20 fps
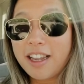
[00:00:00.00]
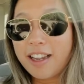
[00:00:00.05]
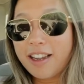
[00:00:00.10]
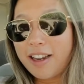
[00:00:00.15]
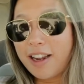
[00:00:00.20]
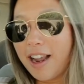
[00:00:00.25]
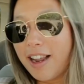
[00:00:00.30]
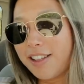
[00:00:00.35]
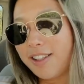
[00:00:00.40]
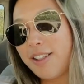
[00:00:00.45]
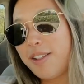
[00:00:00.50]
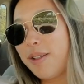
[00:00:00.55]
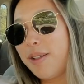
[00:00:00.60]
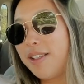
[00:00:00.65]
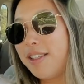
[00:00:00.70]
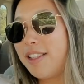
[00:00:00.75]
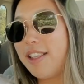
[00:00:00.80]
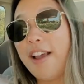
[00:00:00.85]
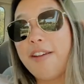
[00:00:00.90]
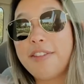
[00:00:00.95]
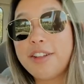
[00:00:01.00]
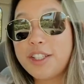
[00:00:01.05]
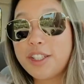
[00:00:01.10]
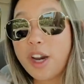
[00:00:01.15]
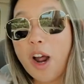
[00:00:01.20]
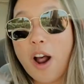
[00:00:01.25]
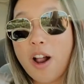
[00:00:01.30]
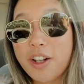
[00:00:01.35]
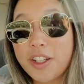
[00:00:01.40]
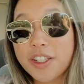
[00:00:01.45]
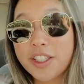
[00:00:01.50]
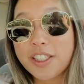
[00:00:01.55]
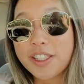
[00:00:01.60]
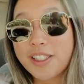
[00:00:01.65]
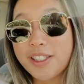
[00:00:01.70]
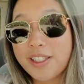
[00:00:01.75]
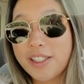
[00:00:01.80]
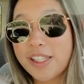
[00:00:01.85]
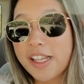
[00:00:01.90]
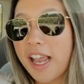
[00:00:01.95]
Guys, this is
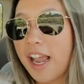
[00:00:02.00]
$7.